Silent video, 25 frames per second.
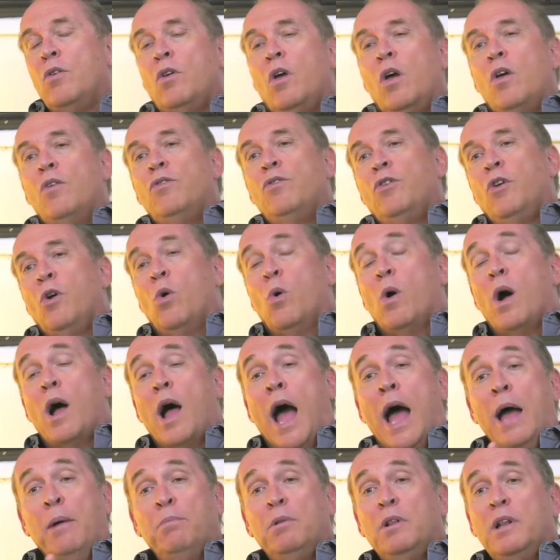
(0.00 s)
So
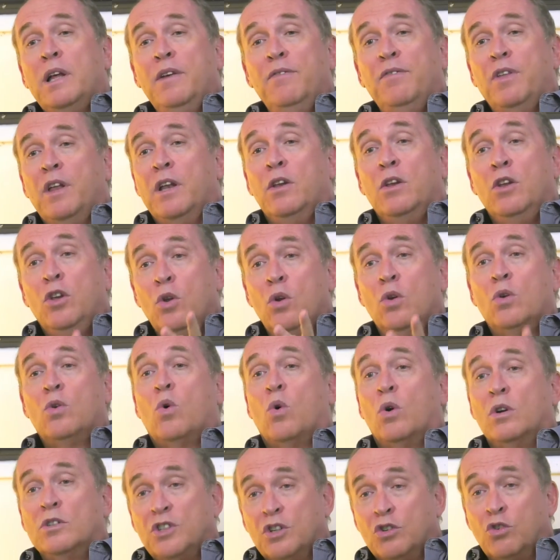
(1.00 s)
I believe that
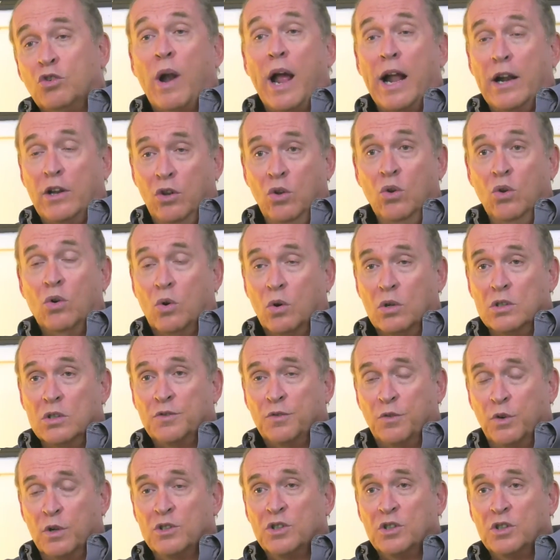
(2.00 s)
unicorns attract unicorns
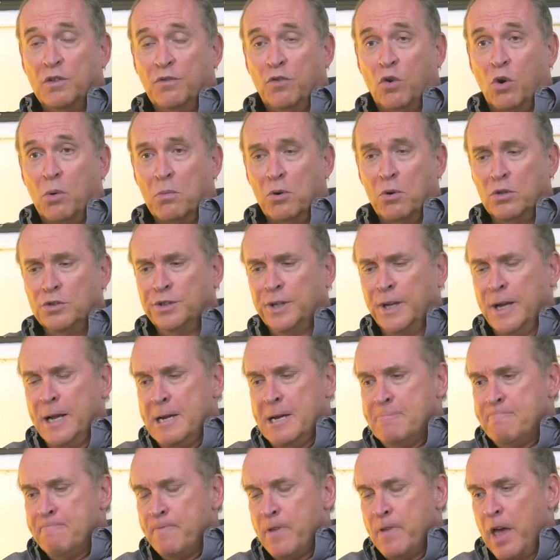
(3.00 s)
first and foremost.
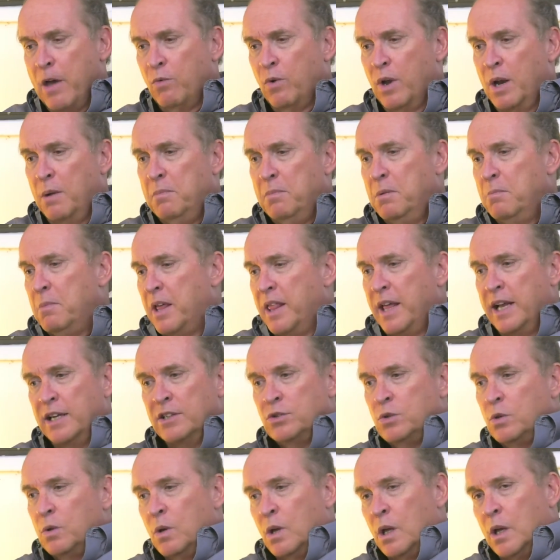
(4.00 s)
And what I mean by that
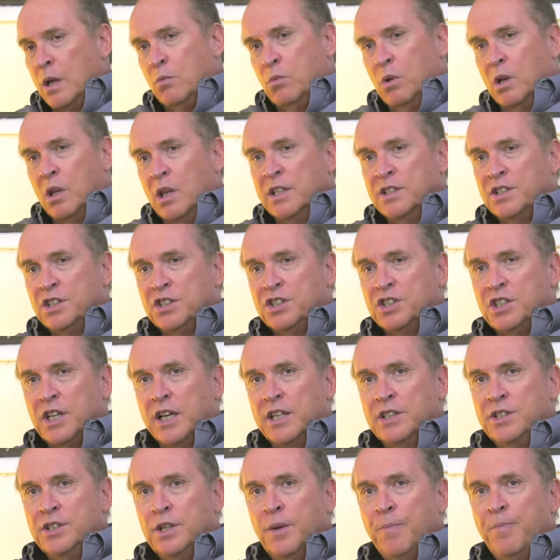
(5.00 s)
is, like what Alyssa
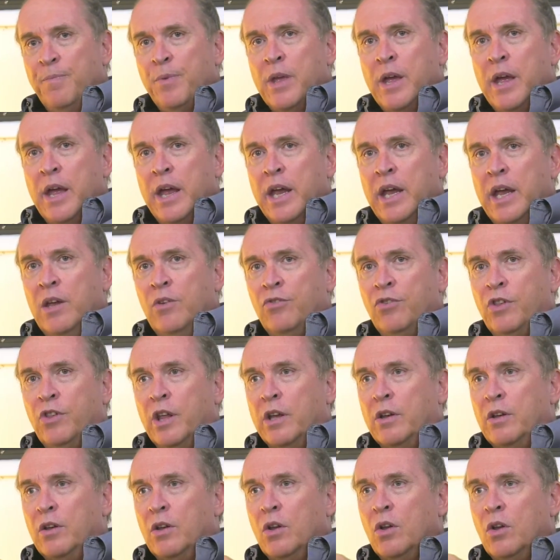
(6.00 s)
says, is
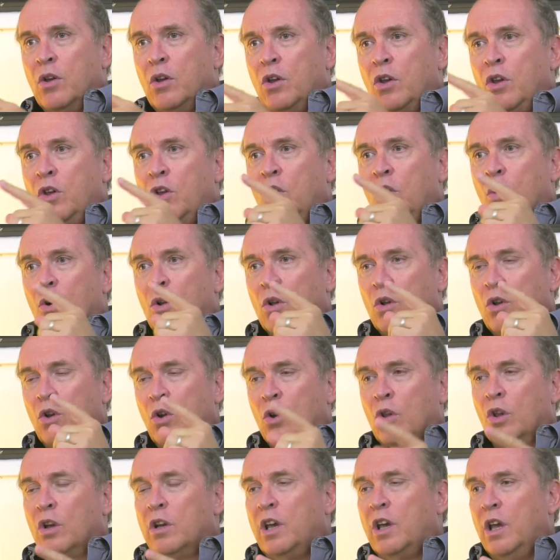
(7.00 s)
that you're
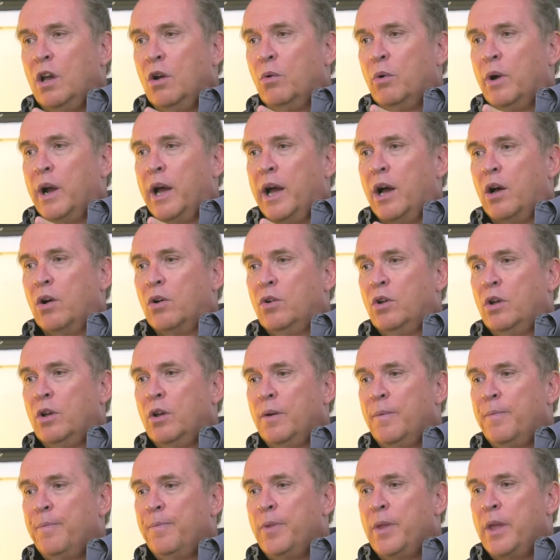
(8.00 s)
looking around
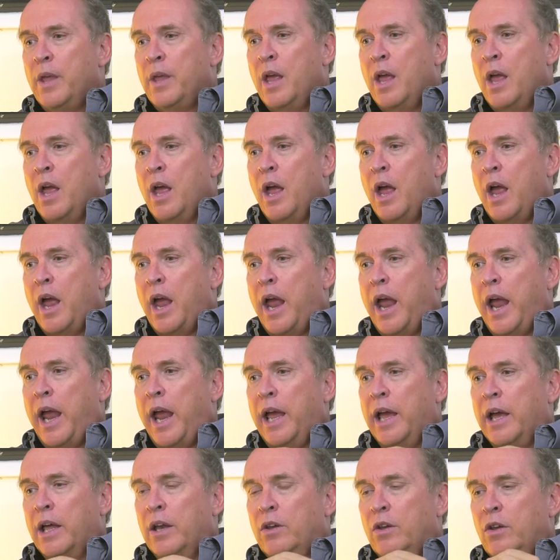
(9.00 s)

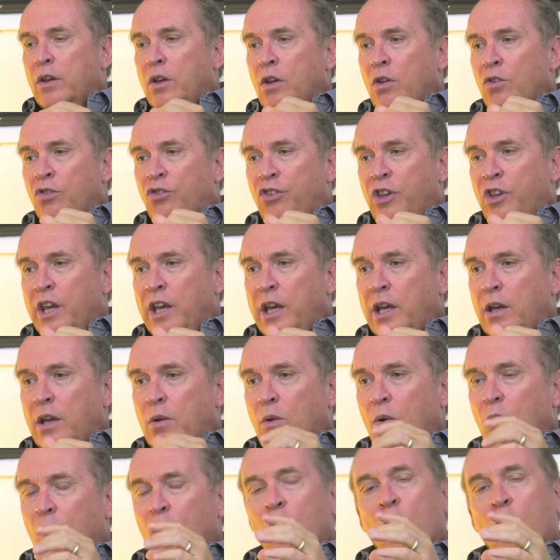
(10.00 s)
and you see
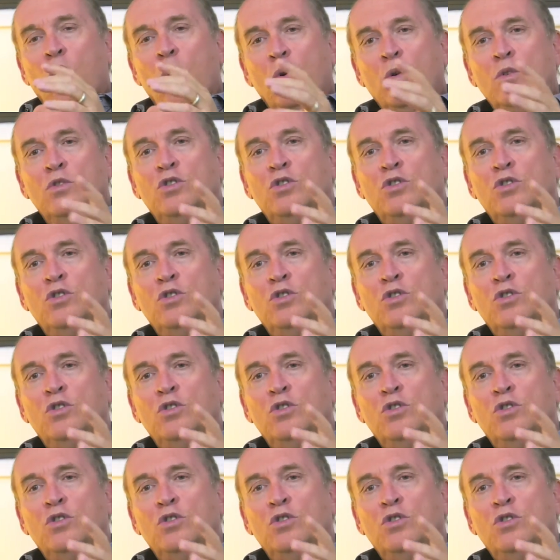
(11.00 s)
who's